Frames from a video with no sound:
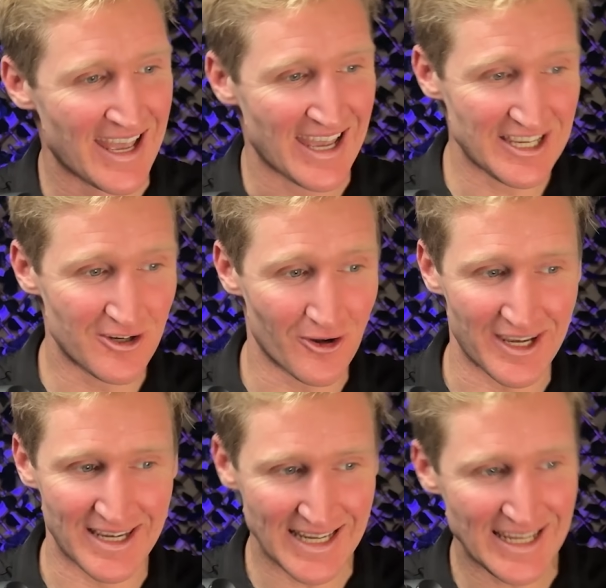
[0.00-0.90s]
he got
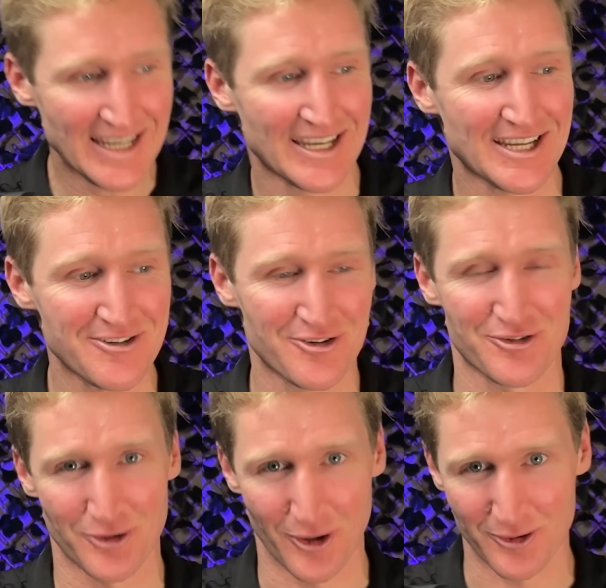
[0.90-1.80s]
near heat
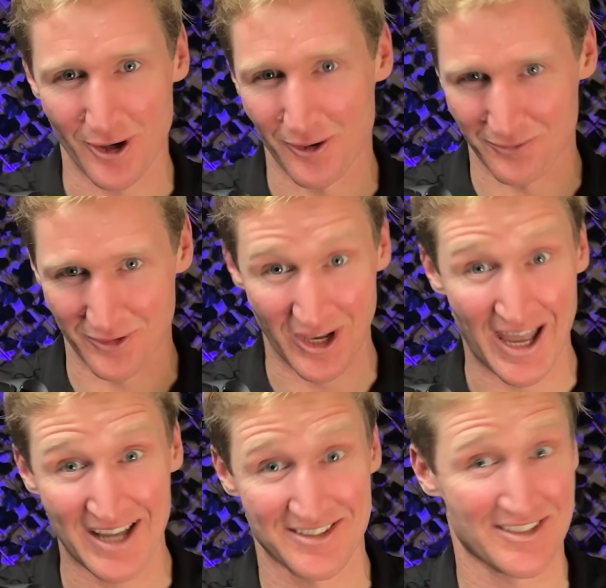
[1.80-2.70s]
stroke over the
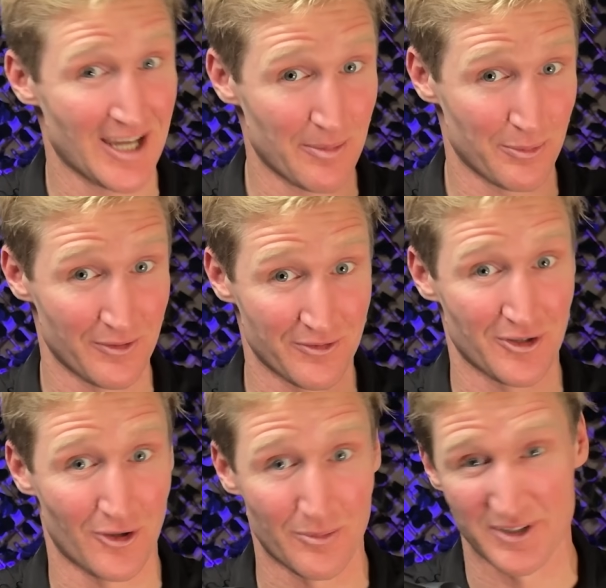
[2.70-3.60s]
last couple of
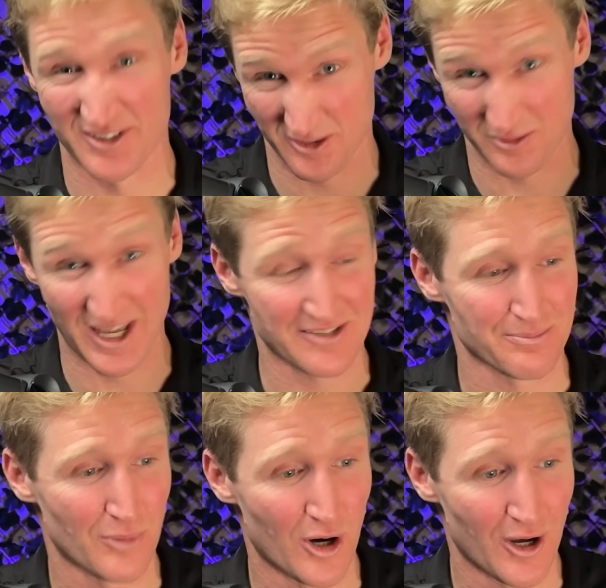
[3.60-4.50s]
kilometers, so last
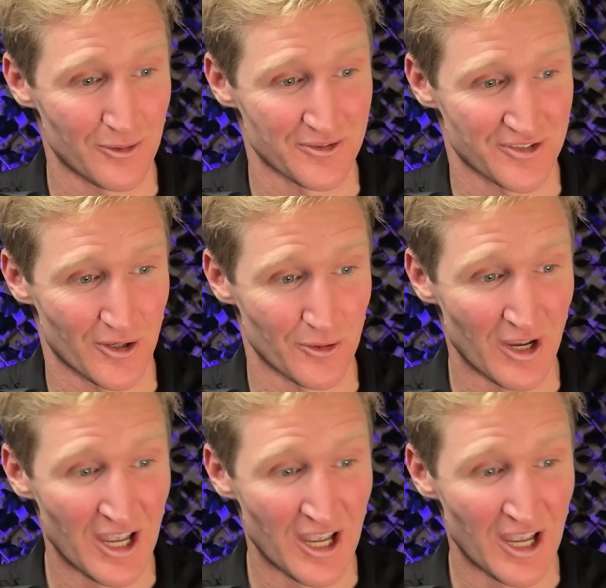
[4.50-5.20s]
mile or so,